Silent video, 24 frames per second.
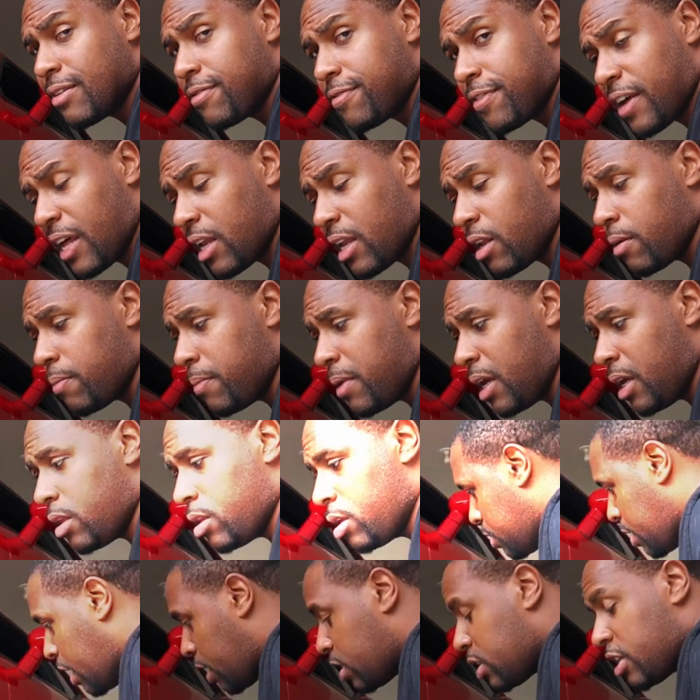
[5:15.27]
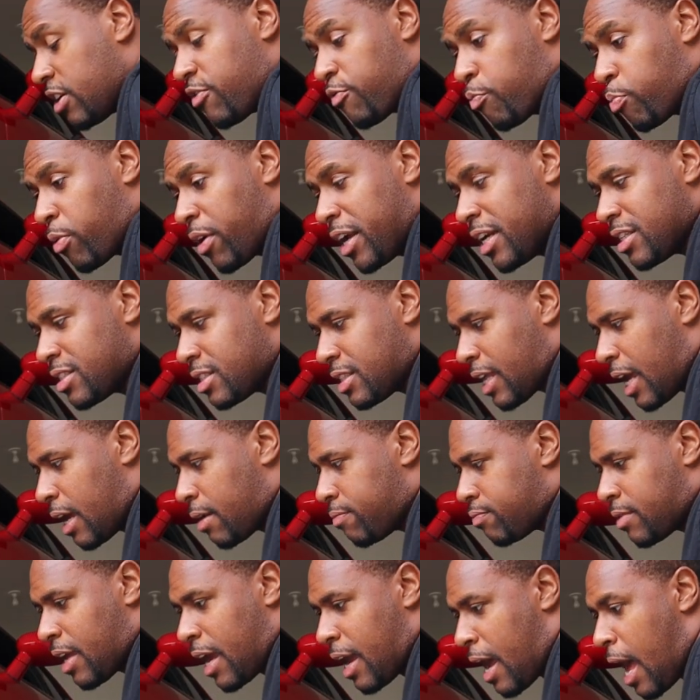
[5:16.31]
Development. Their diff brace, they
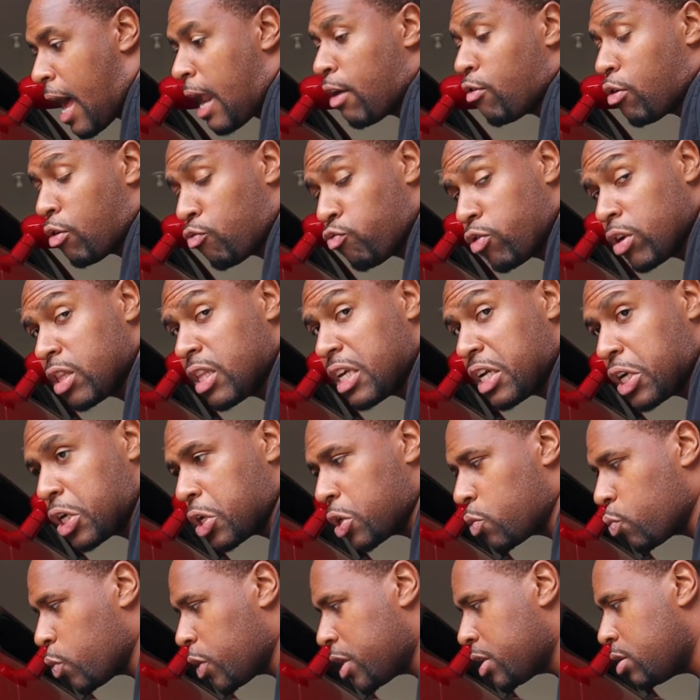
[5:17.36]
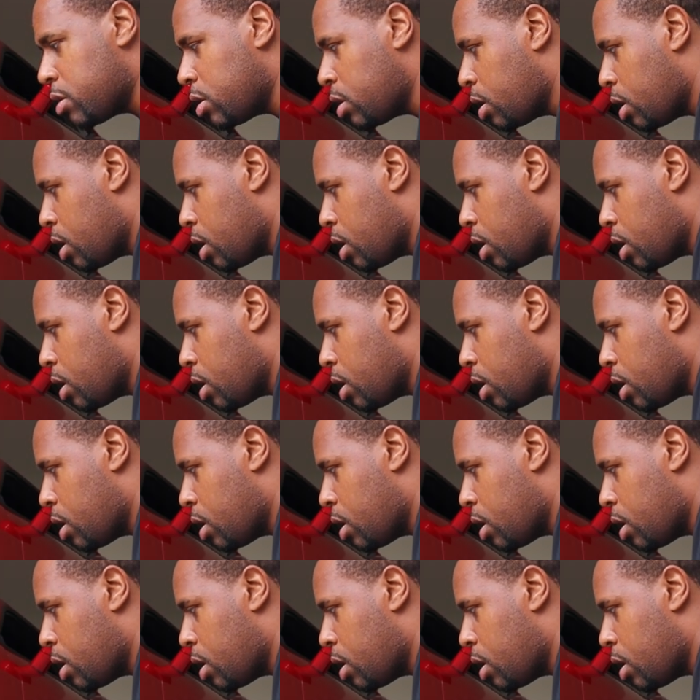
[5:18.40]
got a really good one.